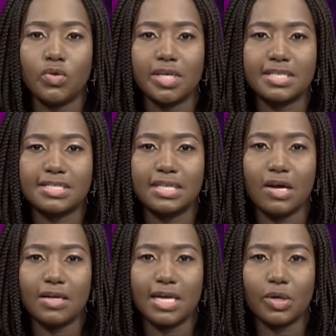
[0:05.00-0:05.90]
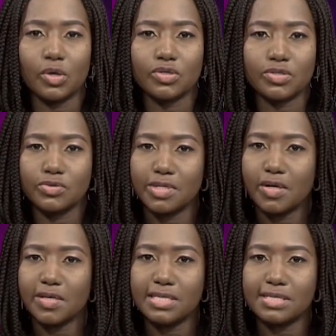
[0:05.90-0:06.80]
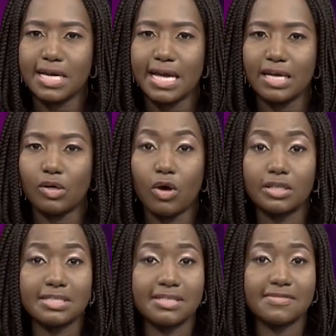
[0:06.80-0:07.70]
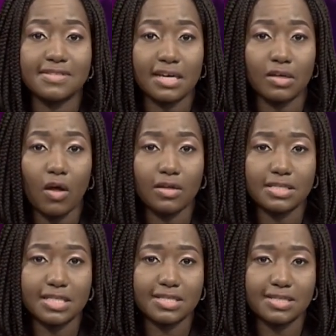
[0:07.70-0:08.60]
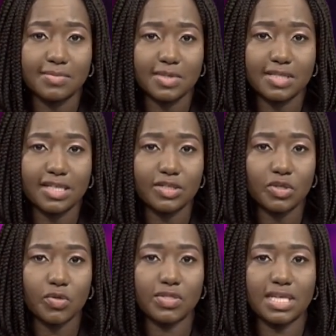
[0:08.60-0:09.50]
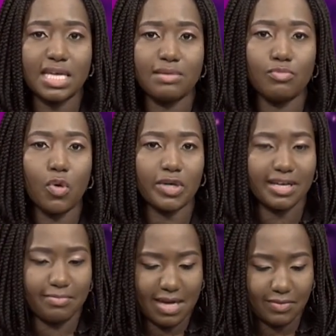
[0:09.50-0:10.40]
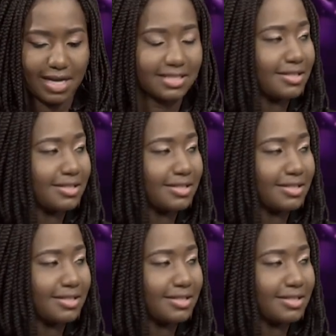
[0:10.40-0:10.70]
Joining us in our Lagos studio is a cognitive psychologist, Mr. Tosin Imhogiemhe. We'd